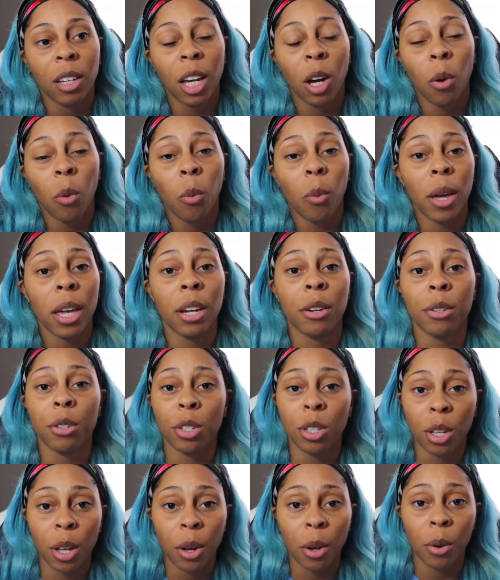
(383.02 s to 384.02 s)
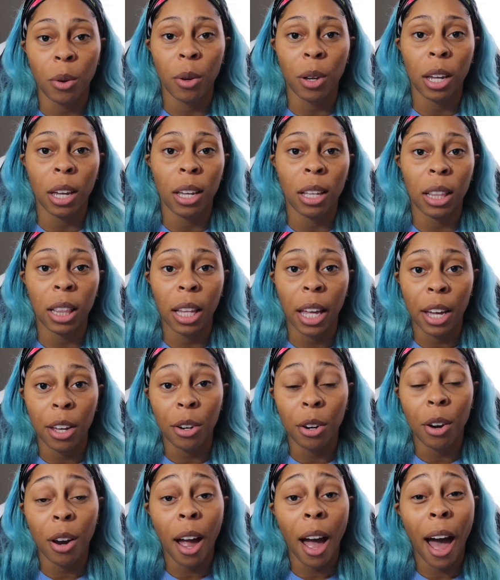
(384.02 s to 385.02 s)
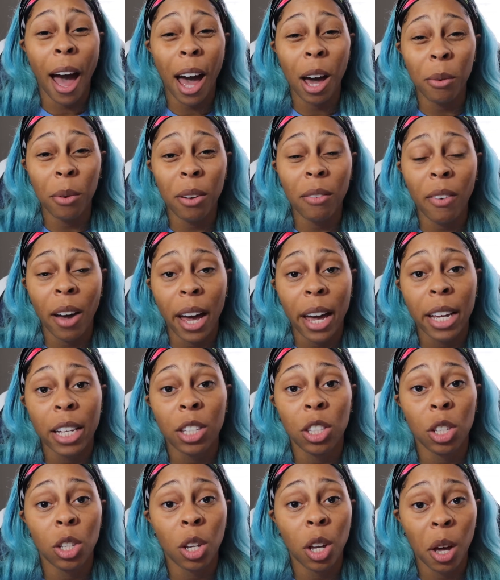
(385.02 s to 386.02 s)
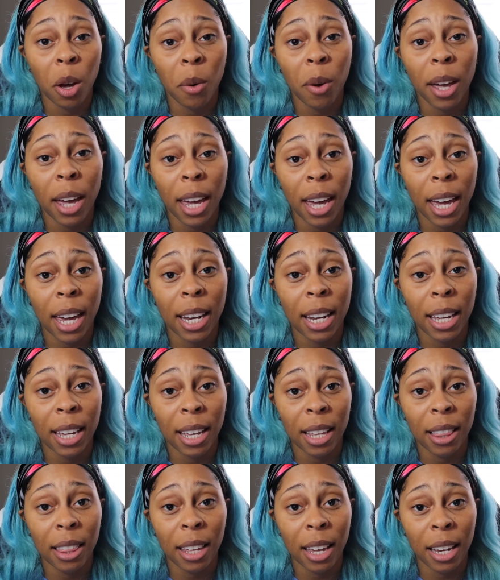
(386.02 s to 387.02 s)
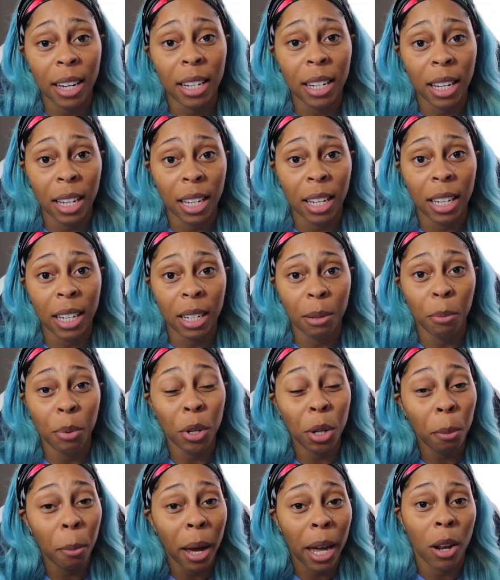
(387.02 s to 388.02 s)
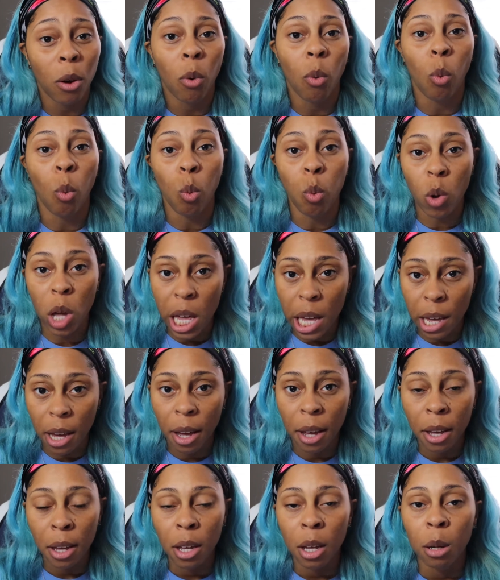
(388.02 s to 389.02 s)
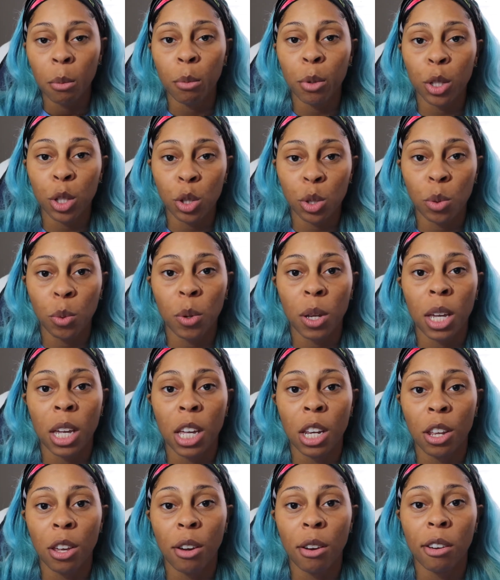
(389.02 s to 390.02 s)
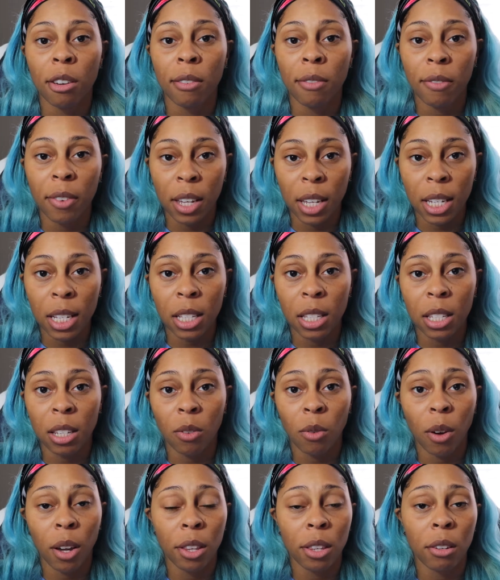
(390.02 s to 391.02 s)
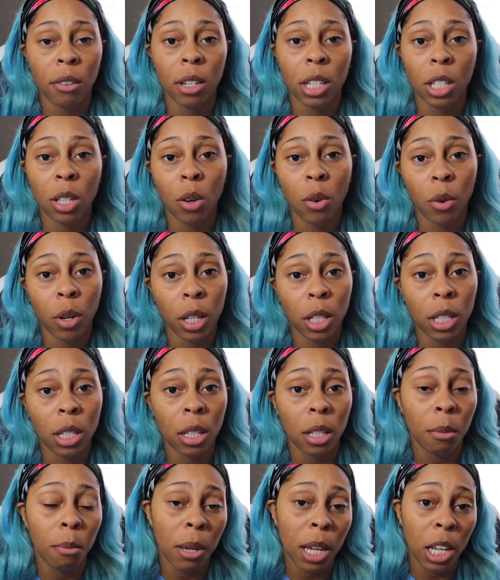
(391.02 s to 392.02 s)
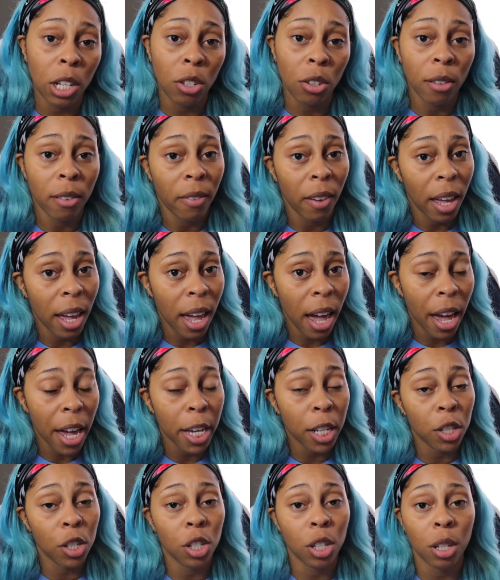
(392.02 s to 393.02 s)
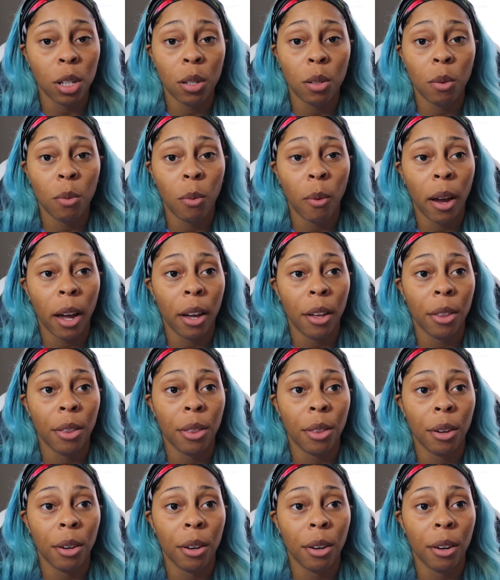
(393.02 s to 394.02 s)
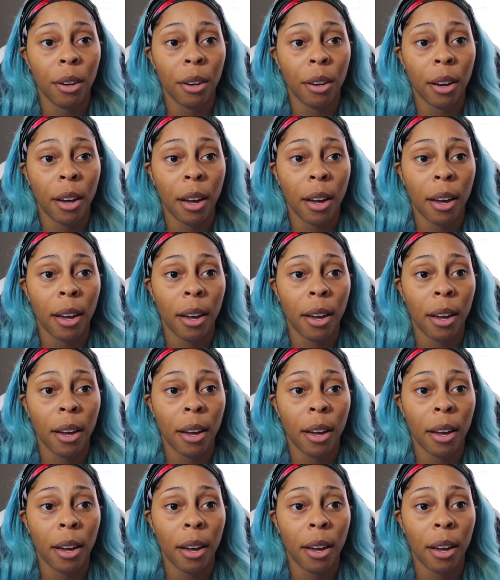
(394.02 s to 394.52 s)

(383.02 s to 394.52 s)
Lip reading: a week or so later. I would advise to go ahead and get that done. Put about a week between your events, whether it's going to the beach, on vacation, rather